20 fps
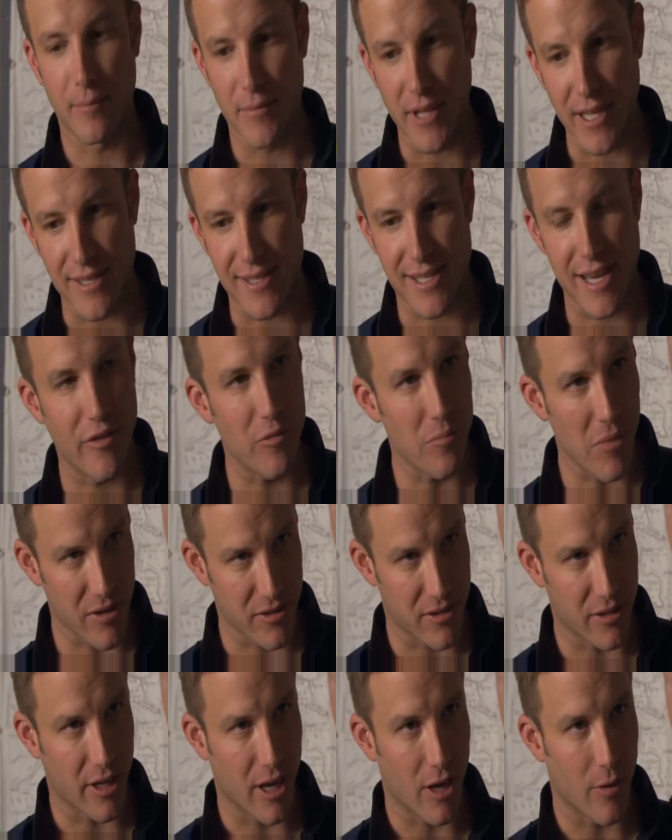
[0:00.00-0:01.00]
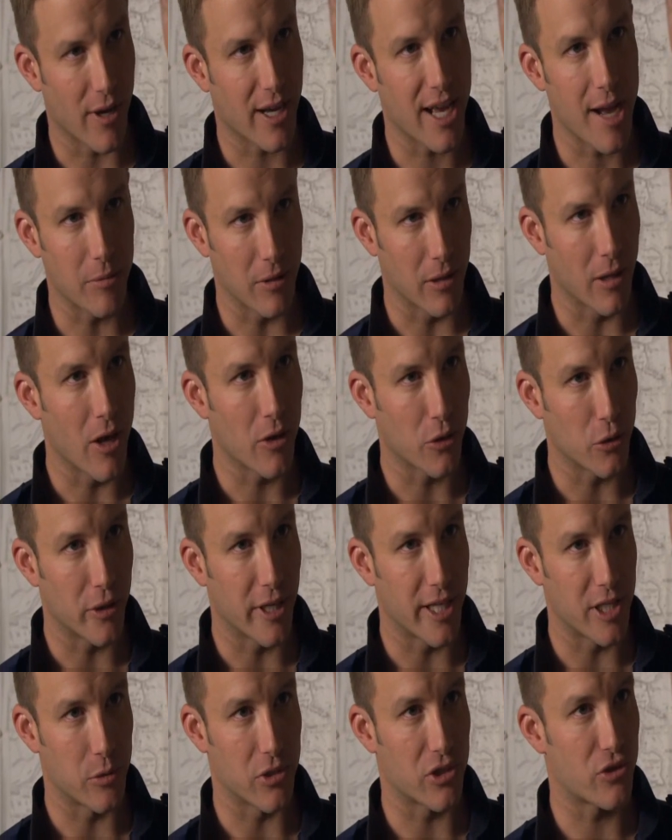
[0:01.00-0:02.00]
And seven months ago, a couple of local
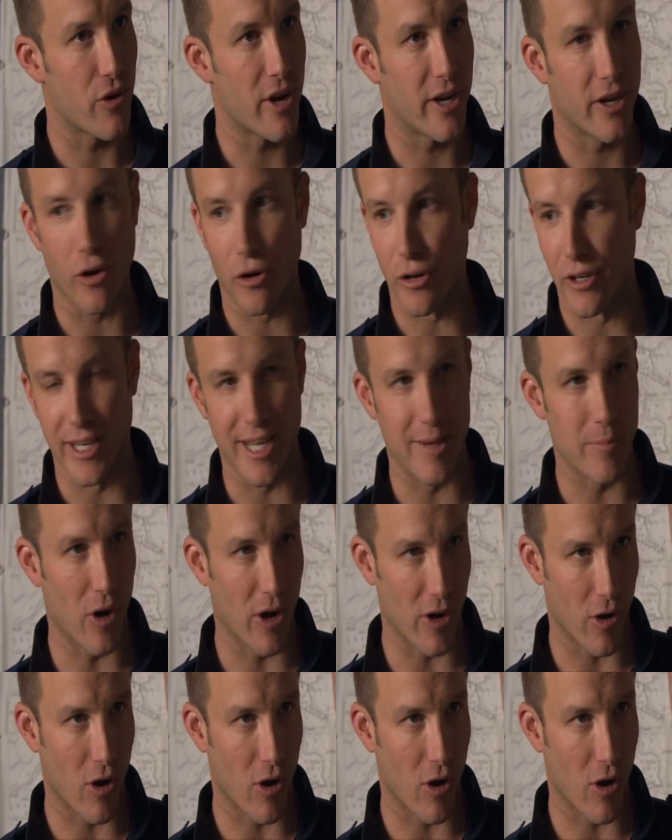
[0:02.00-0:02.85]
kids were stranded on a nearby